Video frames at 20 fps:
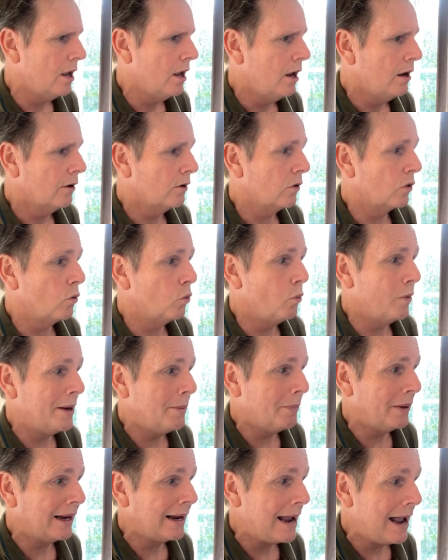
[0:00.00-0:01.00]
Got the
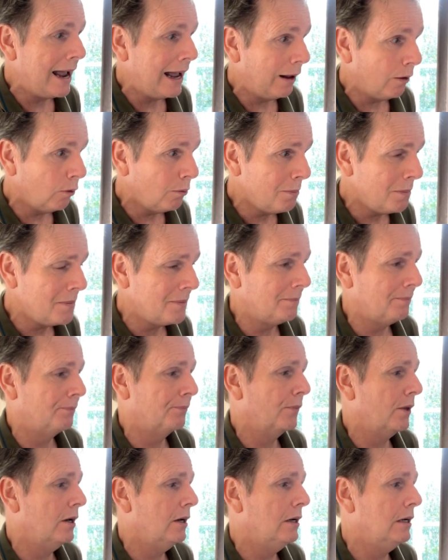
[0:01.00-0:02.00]
weeping elm.
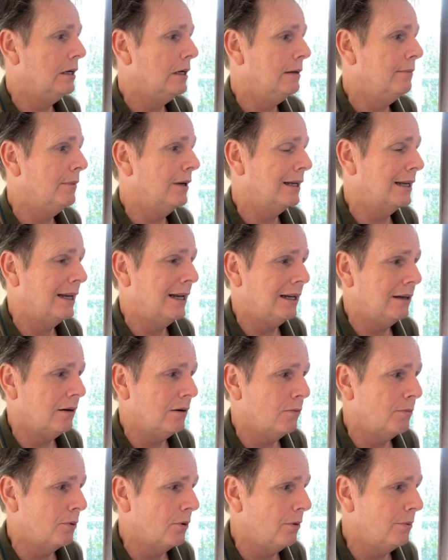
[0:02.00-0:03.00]
Again, I
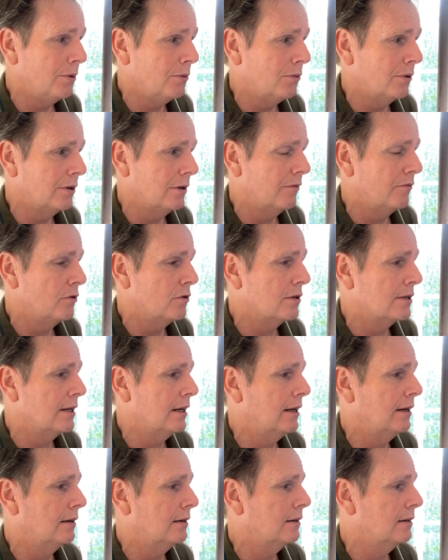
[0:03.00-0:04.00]
probably wouldn't have used
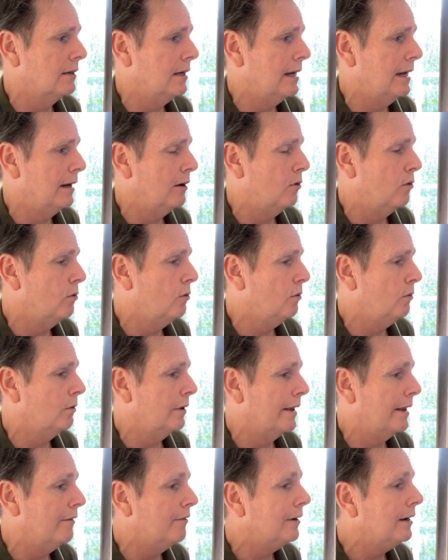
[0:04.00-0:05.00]
that at all
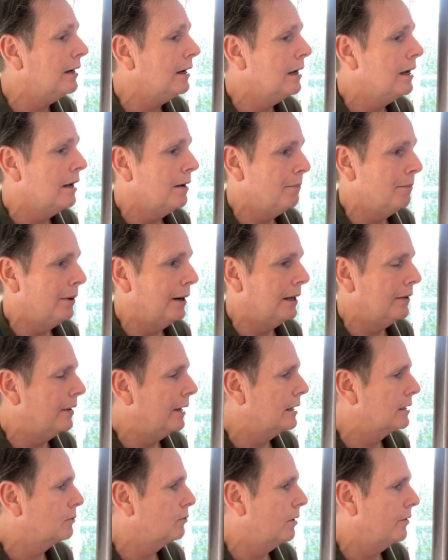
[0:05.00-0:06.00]
ever, but
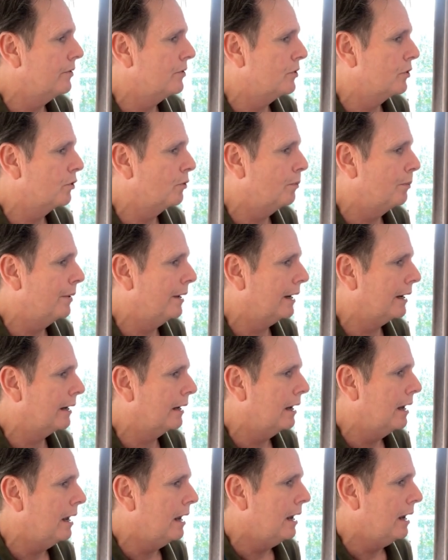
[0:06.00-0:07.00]
that's one you could pick.
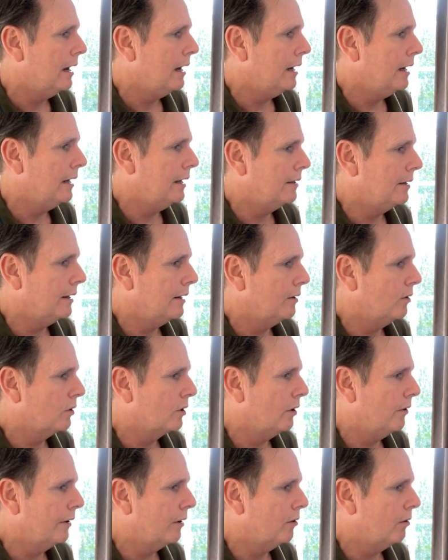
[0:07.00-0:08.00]
And then
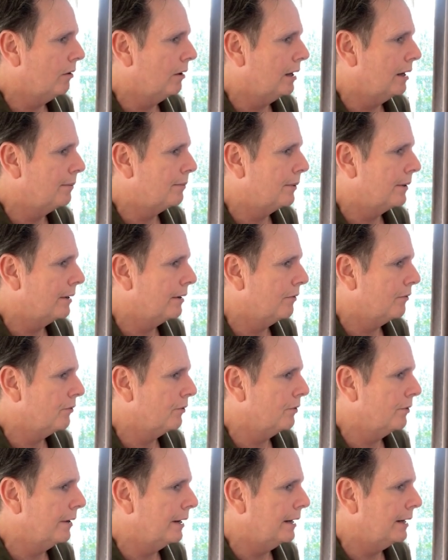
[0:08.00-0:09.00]
going all up
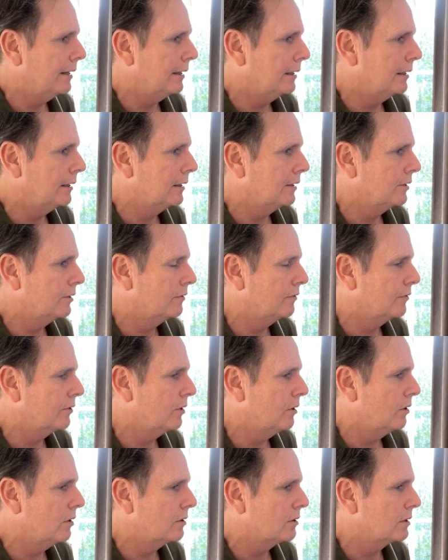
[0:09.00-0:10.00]
through here, you've
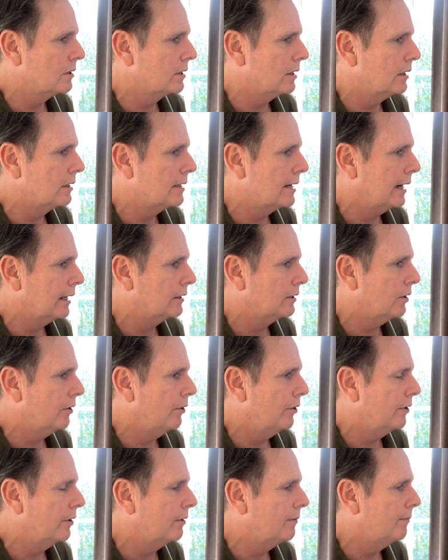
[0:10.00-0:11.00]
got
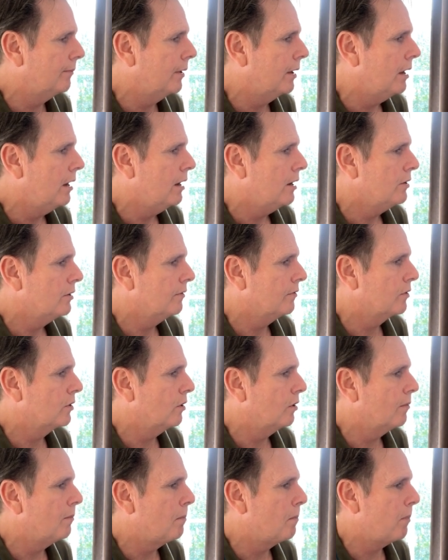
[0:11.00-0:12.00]
Taxodium, you've
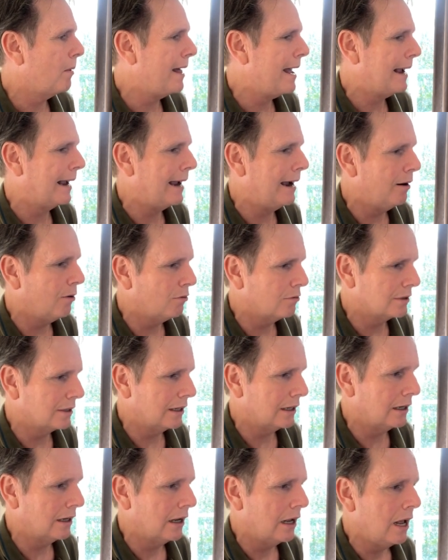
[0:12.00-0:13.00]
got black
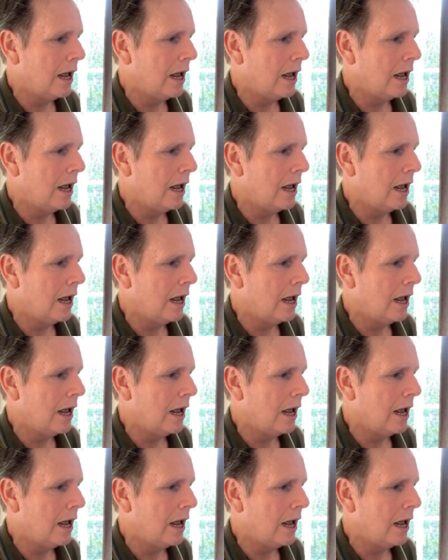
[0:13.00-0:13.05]
alder.